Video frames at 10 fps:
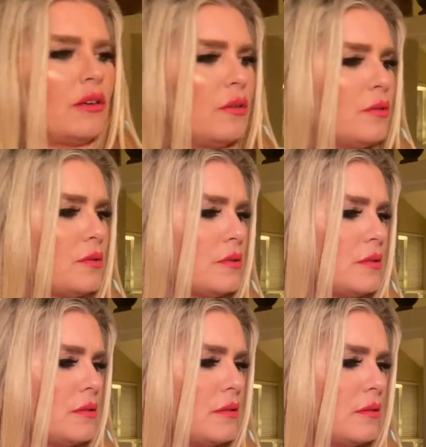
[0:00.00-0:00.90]

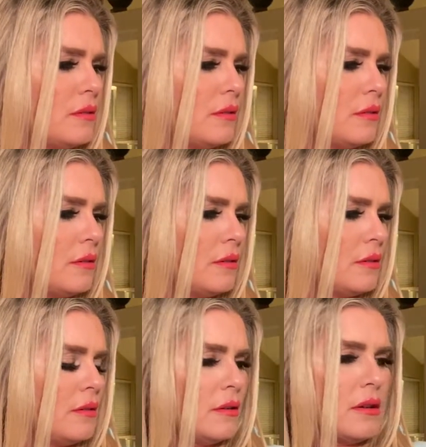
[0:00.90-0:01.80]
used.
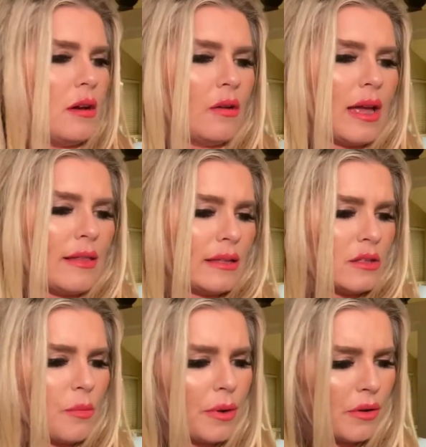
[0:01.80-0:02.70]
Okay, let's
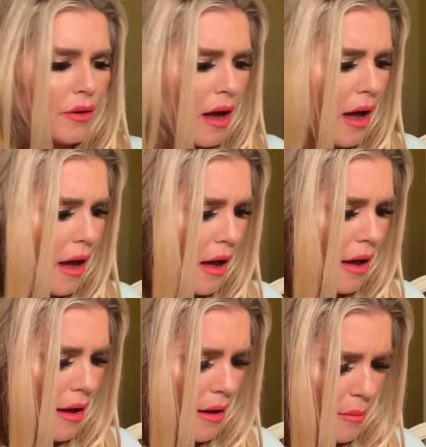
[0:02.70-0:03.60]
open her
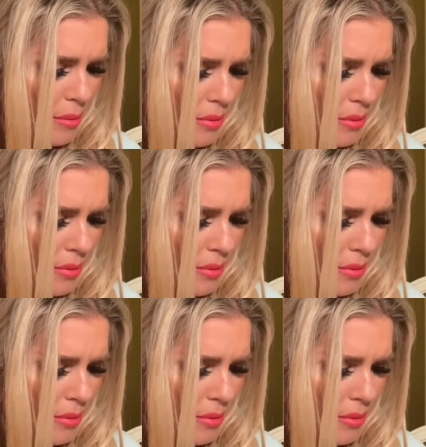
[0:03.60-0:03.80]
up.